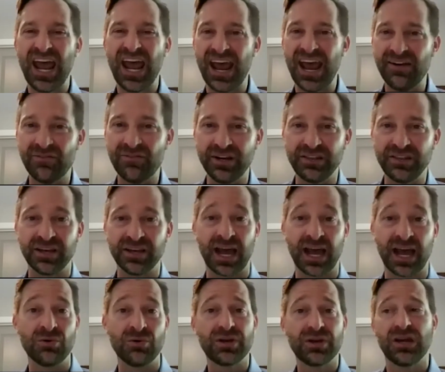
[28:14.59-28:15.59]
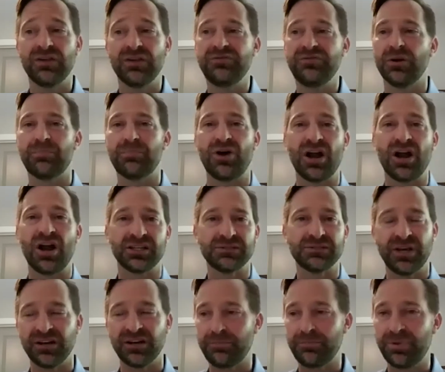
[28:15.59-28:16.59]
everything. I don't care if your product's
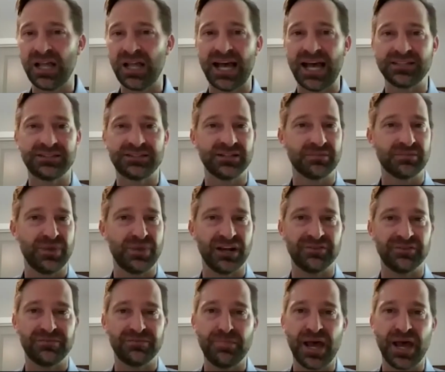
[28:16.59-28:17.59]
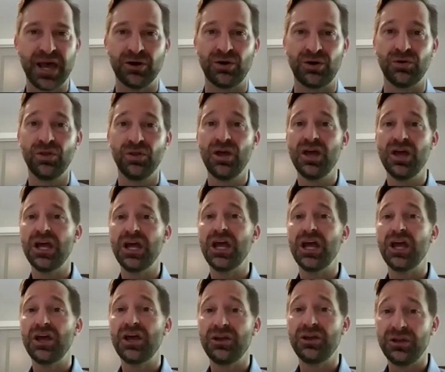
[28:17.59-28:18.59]
made of plastic, made of metal,
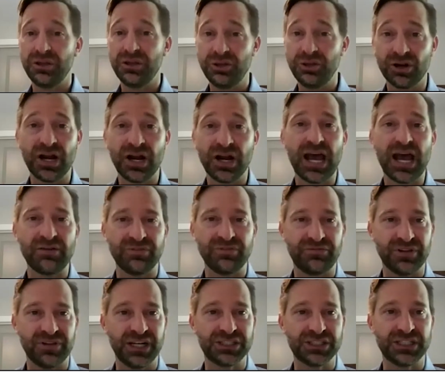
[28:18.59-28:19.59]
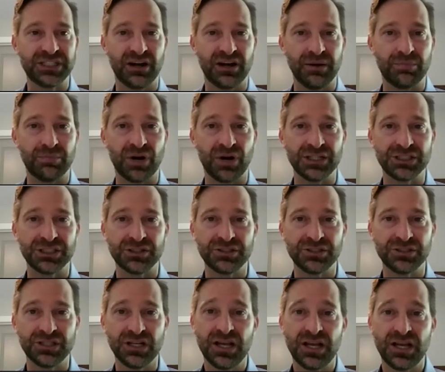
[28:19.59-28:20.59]
you're going to have inflationary
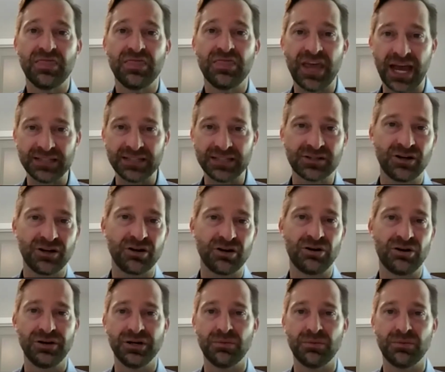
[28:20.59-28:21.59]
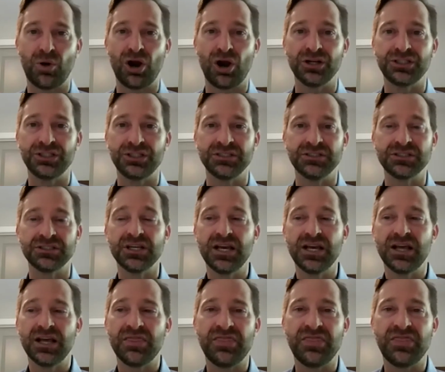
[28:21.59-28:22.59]
pressures. That's going to hurt your margins.
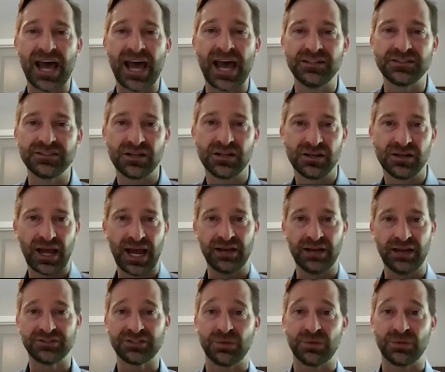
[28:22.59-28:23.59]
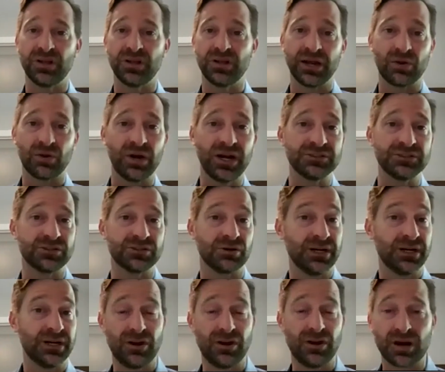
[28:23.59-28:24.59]
That is going to have someone like Razor or
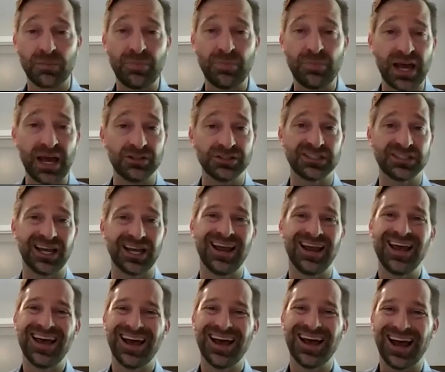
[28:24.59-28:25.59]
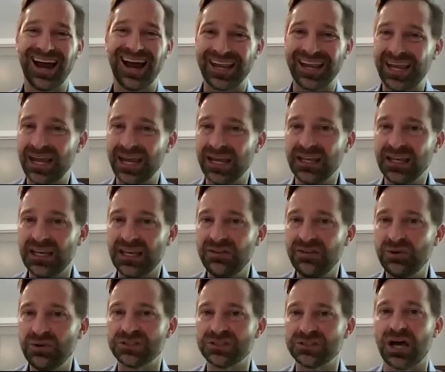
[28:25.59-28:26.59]
even our competitors say, I can't give
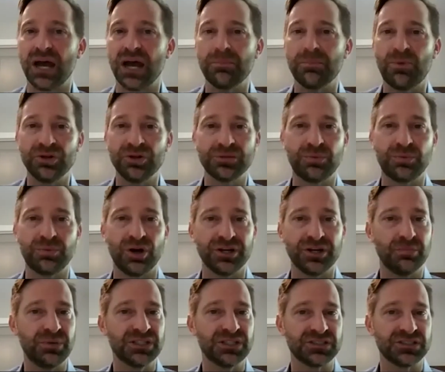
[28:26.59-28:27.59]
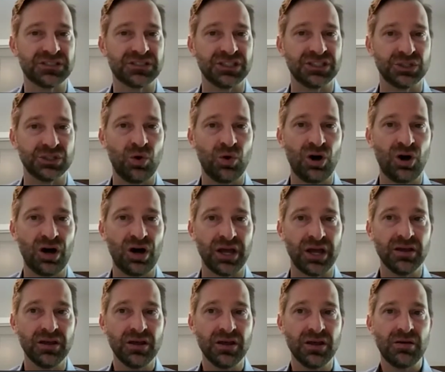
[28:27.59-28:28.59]
you as high multiple on your business as you
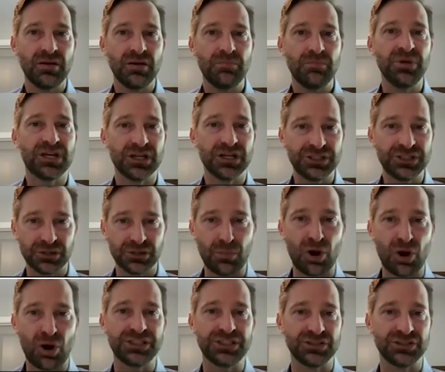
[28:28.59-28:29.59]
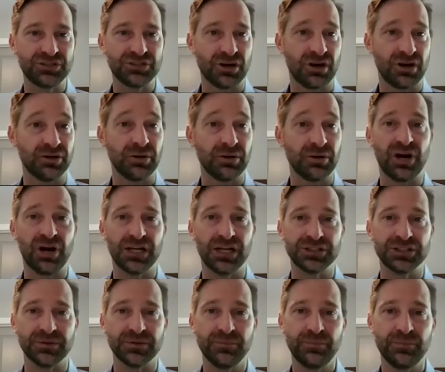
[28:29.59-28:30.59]
want because your margins are under
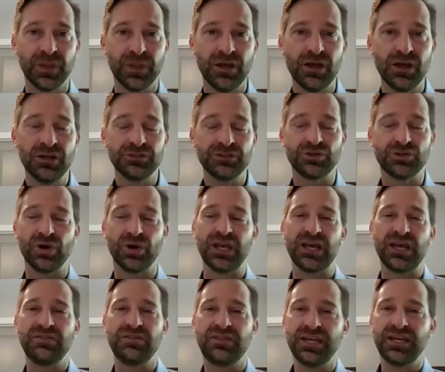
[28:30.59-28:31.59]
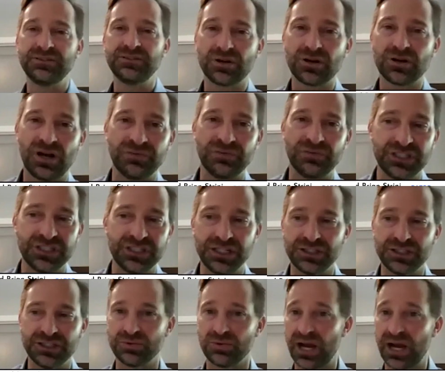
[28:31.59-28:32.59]
pressure. So again, these are
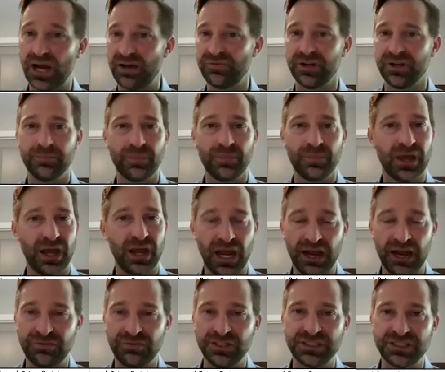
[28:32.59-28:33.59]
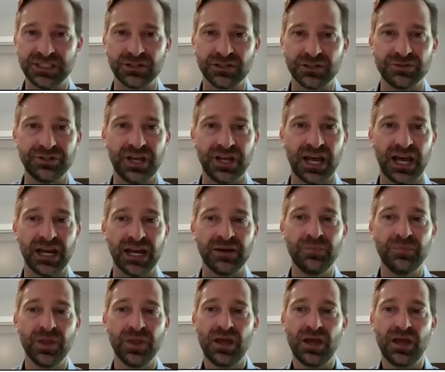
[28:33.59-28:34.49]
conversations we're having every single day.